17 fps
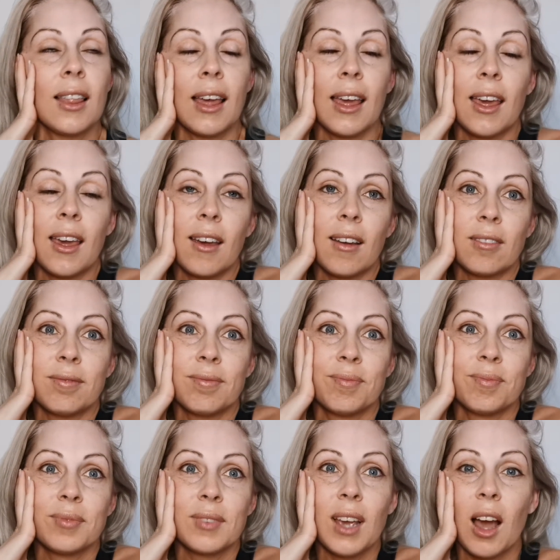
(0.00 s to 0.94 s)
like,
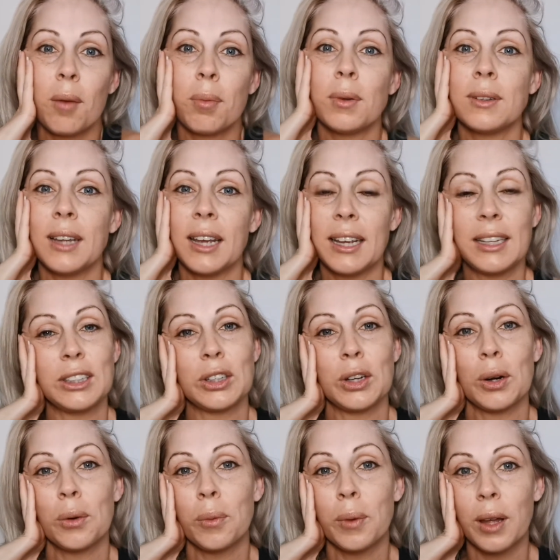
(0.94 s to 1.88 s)
a couple days
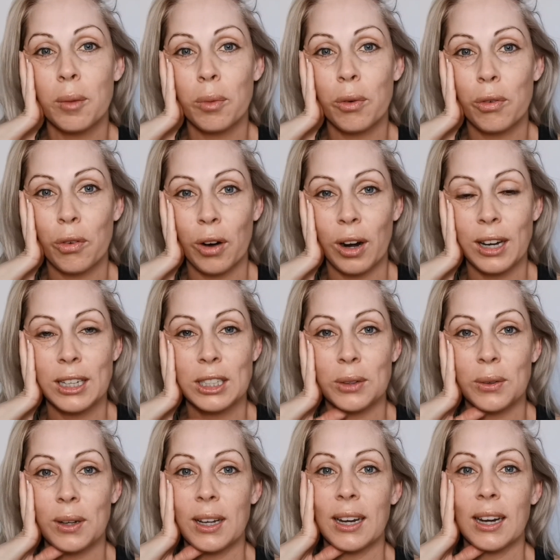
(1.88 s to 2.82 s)
or a week before I
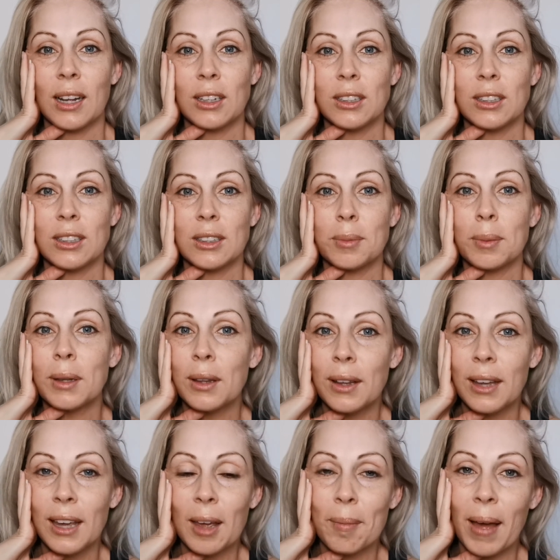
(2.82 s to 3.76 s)
do it, I'll just be
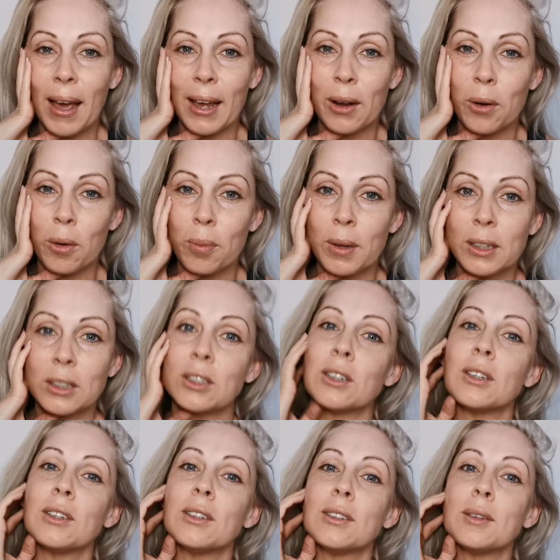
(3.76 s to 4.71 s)
looking back at old
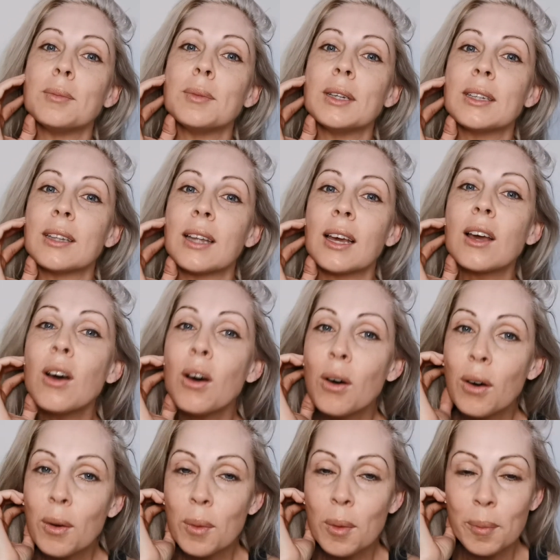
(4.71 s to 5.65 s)
pictures and being like,
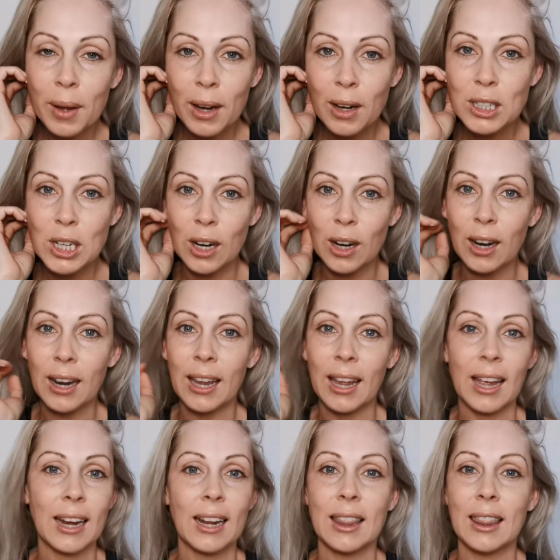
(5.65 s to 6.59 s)
oh, my hair dark
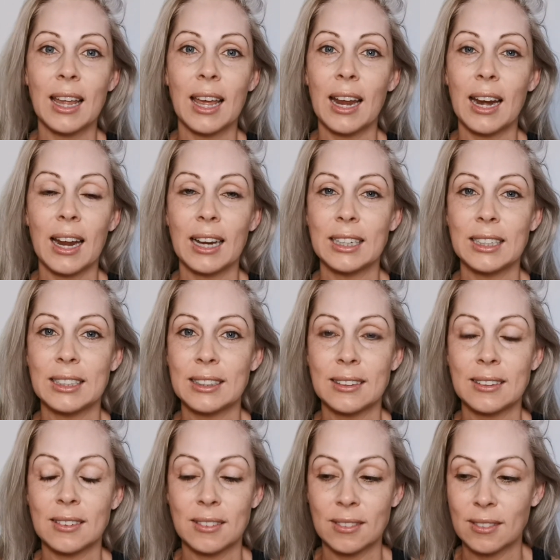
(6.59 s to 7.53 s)
again, and then I
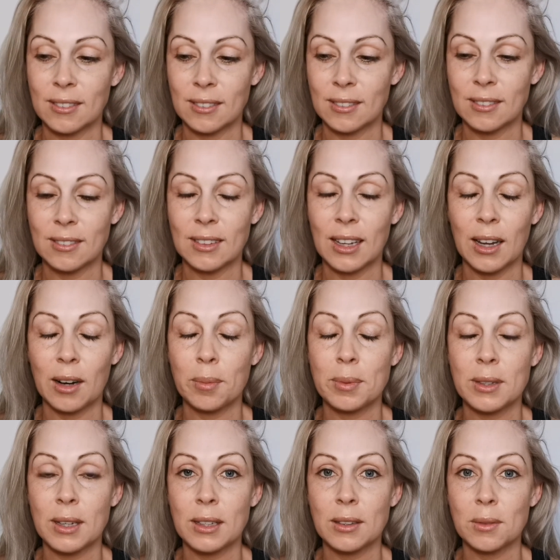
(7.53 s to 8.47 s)
just get
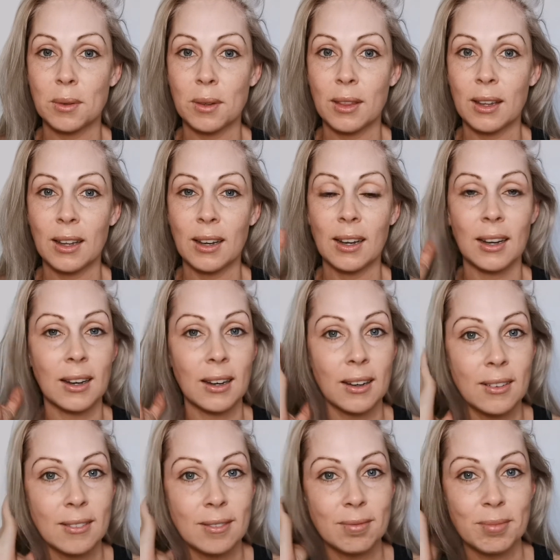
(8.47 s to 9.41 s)
obsessed with it
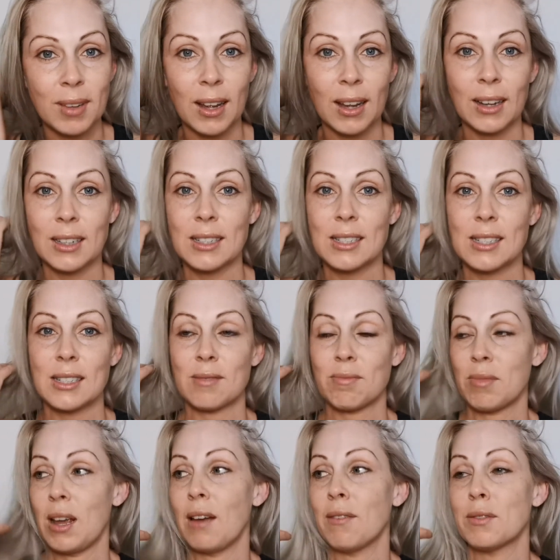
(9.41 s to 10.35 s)
and I just
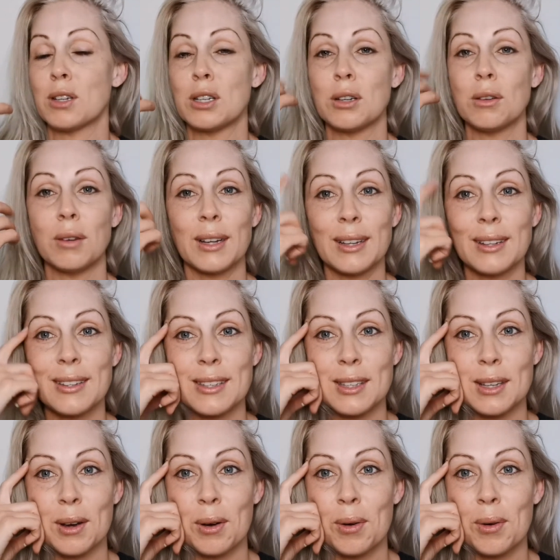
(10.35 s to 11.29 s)
have to do it.
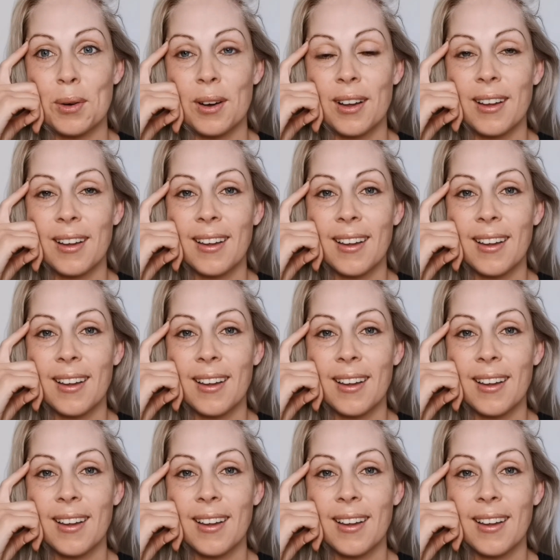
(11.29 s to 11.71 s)
So